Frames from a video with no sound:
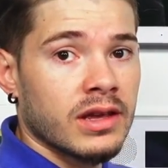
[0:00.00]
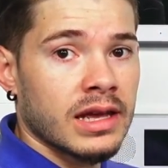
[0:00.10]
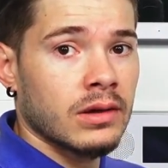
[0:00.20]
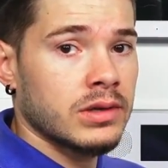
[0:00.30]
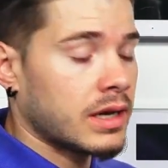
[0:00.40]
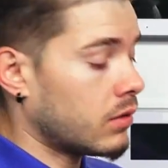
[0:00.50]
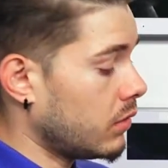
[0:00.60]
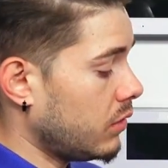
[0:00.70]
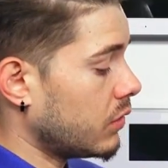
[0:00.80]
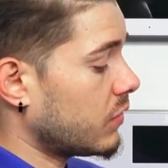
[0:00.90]

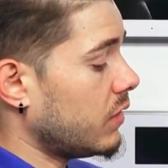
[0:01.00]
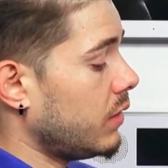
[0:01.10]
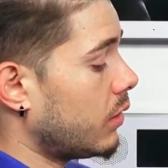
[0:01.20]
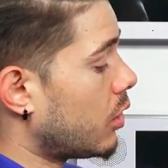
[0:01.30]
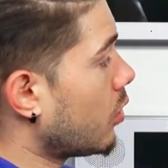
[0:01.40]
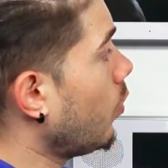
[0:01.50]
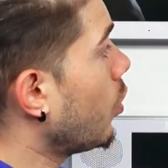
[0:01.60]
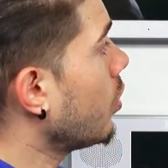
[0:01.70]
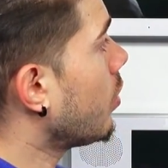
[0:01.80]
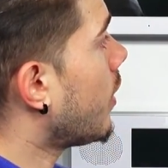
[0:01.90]
countdown, you'll see the alarm
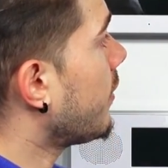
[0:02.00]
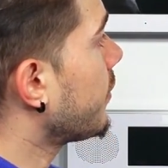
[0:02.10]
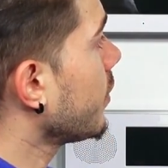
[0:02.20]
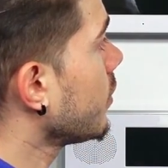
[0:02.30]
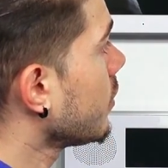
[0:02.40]
will go off.